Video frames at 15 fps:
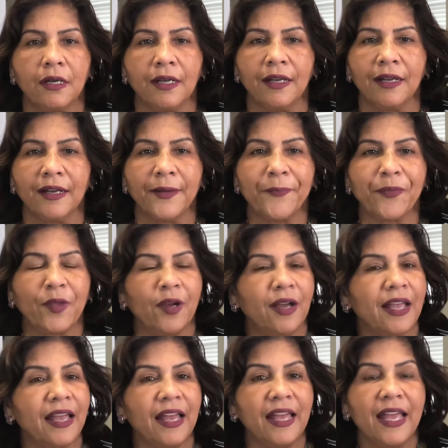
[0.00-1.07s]

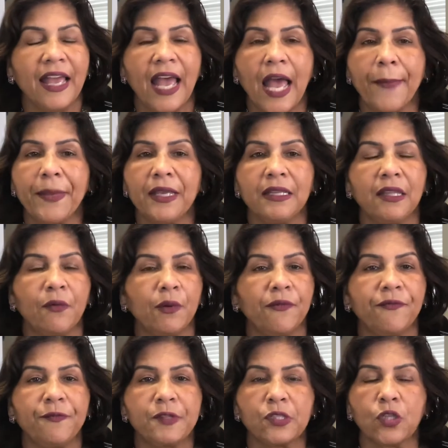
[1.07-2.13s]
I mean, there were
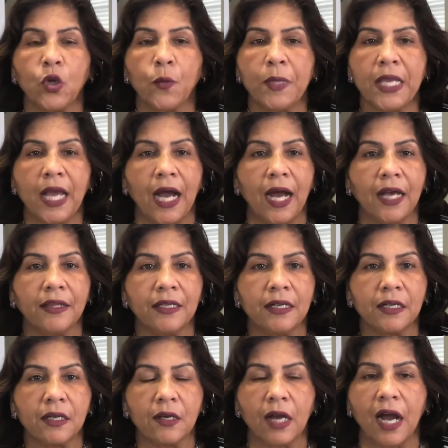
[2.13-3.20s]
so many other